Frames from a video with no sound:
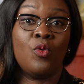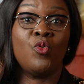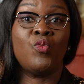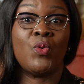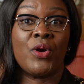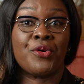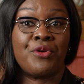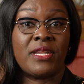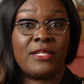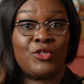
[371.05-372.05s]
who we were
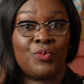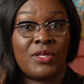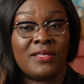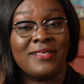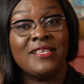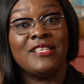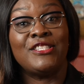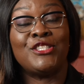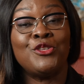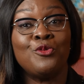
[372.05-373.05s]
created to be.
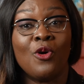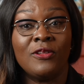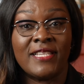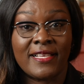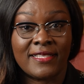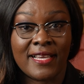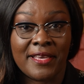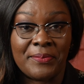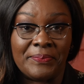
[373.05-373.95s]
See you all next time.